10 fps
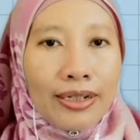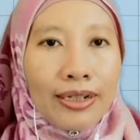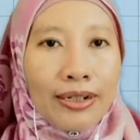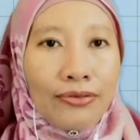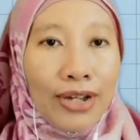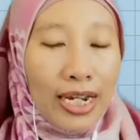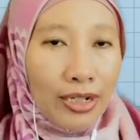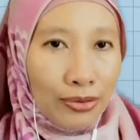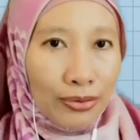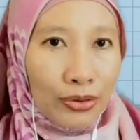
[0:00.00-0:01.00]

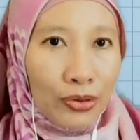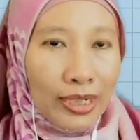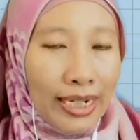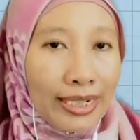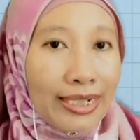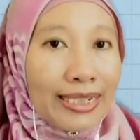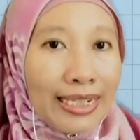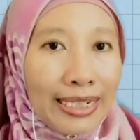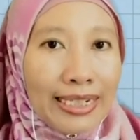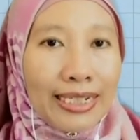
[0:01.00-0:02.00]
value so that it's
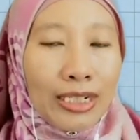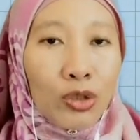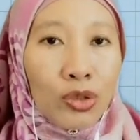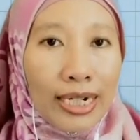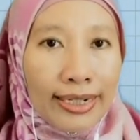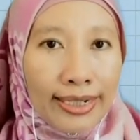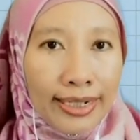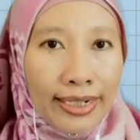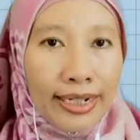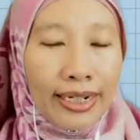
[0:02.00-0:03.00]
easy to
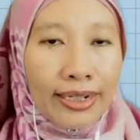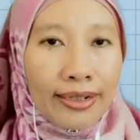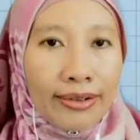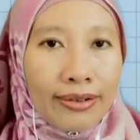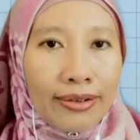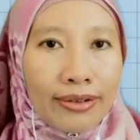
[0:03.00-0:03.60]
calculate and